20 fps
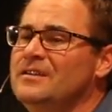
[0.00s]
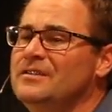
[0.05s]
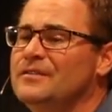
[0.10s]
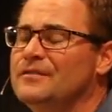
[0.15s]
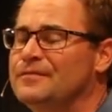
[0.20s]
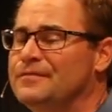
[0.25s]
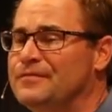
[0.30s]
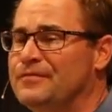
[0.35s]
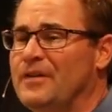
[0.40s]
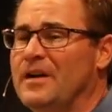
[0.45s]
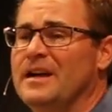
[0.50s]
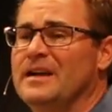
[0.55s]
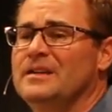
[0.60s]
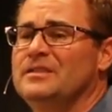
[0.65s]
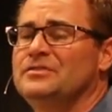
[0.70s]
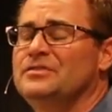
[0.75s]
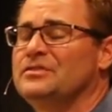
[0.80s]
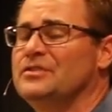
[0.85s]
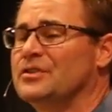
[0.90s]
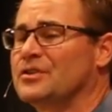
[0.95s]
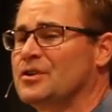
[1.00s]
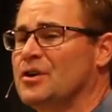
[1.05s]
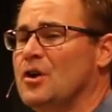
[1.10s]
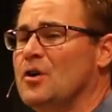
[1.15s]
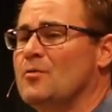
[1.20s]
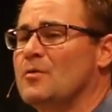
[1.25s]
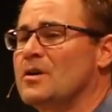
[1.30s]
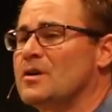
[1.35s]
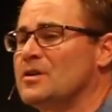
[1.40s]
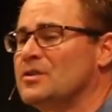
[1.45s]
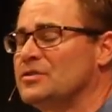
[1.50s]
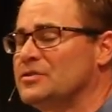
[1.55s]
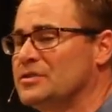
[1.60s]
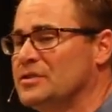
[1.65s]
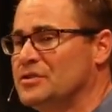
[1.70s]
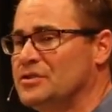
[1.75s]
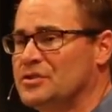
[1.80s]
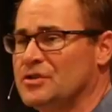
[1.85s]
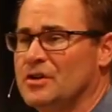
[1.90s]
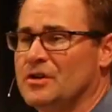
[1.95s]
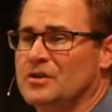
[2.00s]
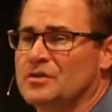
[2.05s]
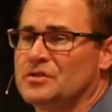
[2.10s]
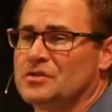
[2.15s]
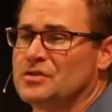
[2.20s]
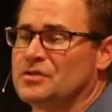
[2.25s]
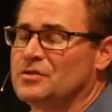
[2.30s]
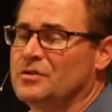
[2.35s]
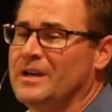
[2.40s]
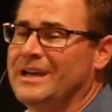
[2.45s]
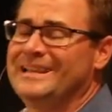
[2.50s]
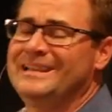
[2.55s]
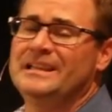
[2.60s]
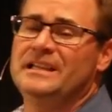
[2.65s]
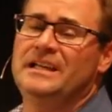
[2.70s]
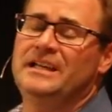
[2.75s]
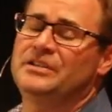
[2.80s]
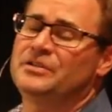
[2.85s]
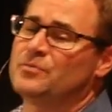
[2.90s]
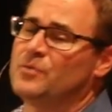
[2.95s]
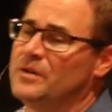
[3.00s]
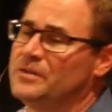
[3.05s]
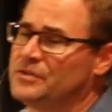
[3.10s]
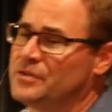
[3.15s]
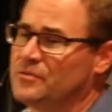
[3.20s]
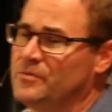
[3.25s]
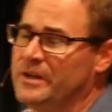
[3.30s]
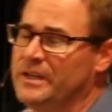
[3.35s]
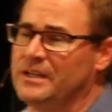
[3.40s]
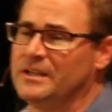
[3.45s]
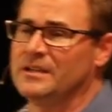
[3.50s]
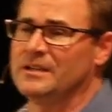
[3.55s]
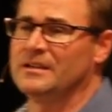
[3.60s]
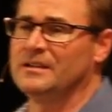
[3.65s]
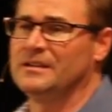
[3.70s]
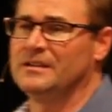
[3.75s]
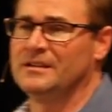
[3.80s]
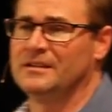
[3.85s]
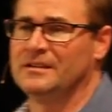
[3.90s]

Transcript: your friends and your coworkers to church at least once a week?